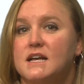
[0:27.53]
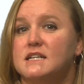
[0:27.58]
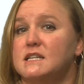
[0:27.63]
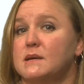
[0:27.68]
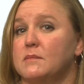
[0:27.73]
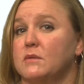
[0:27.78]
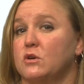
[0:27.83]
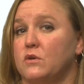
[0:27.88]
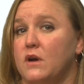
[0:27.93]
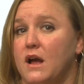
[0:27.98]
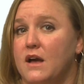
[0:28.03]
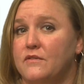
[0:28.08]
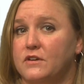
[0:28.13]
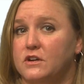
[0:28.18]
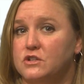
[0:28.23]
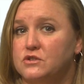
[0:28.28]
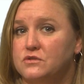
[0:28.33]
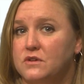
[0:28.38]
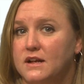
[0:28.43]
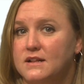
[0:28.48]

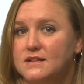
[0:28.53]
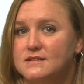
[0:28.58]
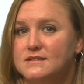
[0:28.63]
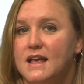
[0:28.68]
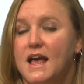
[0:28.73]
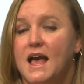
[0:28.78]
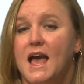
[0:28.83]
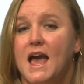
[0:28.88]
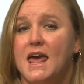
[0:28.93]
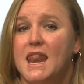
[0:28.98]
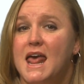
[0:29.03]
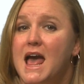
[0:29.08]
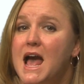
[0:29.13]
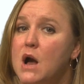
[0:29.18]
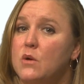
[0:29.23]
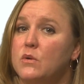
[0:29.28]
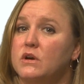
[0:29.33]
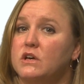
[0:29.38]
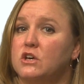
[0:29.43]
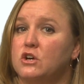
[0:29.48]
demographic trends, and
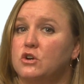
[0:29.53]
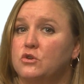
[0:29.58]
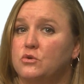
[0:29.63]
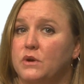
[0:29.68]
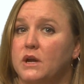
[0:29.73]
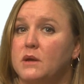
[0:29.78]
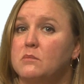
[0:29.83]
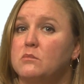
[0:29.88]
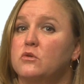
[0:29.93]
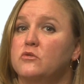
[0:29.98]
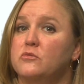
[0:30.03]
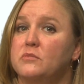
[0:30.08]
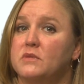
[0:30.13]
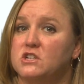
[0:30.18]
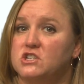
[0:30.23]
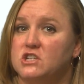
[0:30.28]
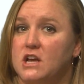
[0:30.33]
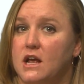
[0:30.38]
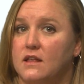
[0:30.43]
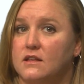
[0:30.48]
how it could create
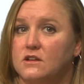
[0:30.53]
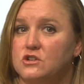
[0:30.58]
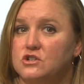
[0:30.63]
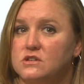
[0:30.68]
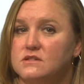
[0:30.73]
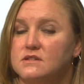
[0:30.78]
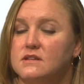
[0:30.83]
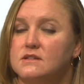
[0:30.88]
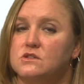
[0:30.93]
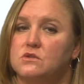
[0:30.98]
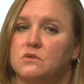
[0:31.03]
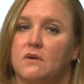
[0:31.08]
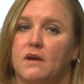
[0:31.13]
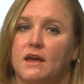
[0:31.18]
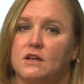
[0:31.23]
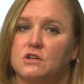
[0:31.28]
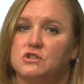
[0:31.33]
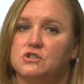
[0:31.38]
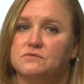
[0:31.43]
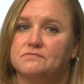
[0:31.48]
movement challenges as you
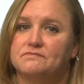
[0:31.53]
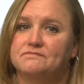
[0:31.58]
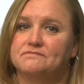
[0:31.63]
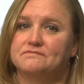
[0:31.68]
age.